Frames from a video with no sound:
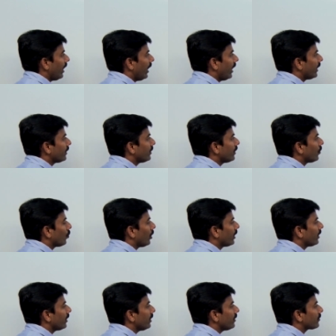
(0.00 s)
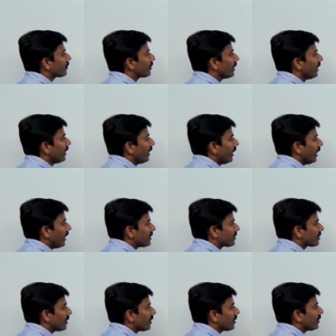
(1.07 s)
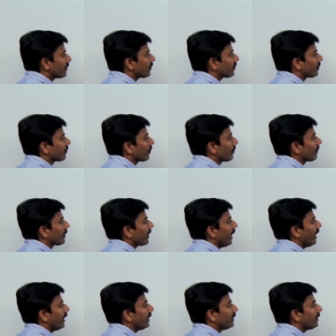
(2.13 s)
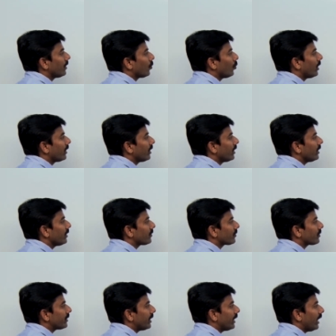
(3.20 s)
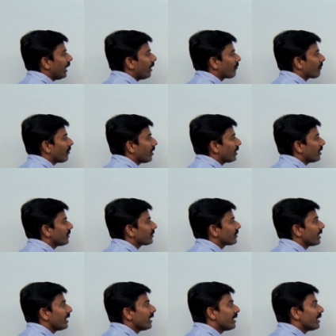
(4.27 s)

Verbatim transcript: another one is SRS, Another one is FRS.